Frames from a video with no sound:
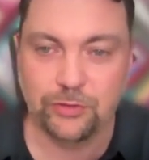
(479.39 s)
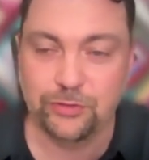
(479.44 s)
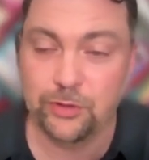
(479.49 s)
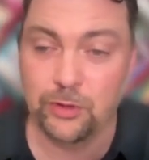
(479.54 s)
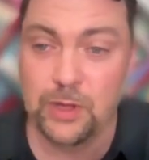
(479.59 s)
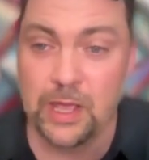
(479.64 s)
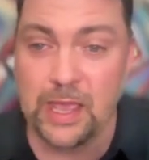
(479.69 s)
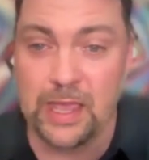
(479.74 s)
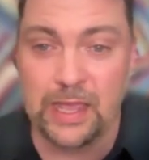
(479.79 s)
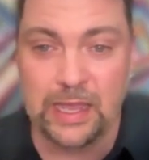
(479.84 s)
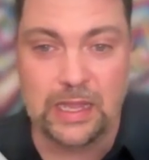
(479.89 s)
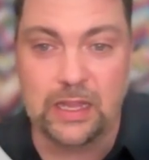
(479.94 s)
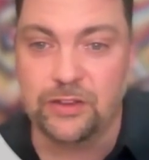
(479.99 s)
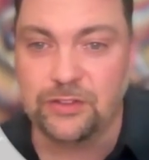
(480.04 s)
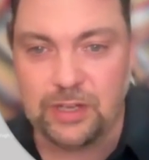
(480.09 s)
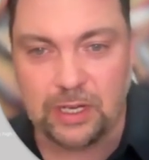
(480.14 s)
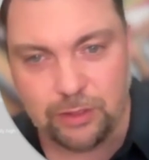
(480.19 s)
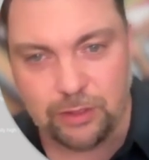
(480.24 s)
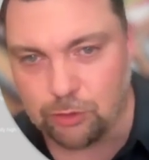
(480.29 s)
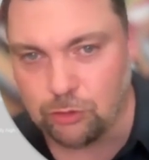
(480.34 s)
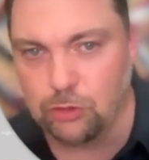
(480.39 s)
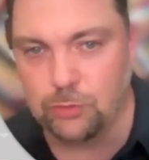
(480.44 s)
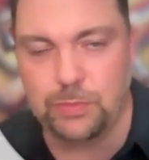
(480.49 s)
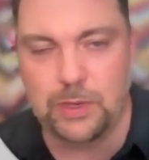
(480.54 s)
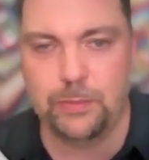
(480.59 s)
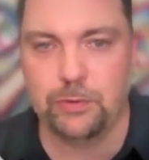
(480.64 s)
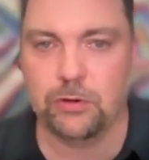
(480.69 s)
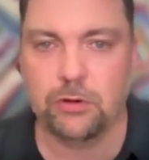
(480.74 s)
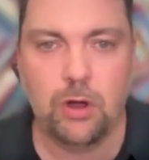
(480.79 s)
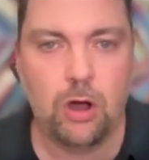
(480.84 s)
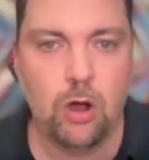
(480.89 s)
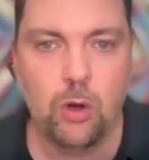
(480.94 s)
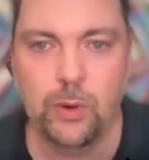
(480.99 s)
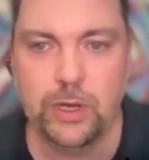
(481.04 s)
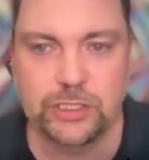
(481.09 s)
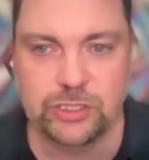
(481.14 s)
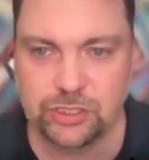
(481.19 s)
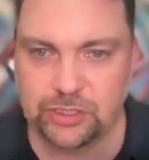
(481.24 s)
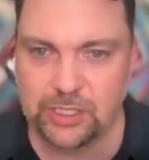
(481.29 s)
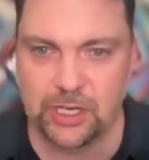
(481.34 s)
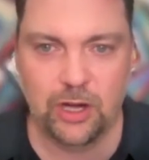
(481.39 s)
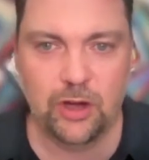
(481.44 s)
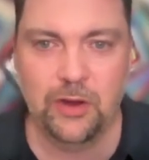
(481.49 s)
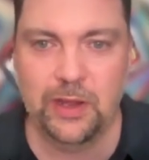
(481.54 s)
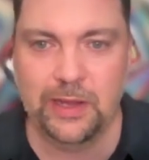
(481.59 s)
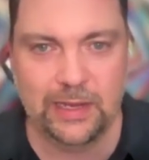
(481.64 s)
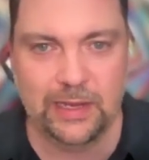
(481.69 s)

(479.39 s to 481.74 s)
So inside of the group, people are always sharing and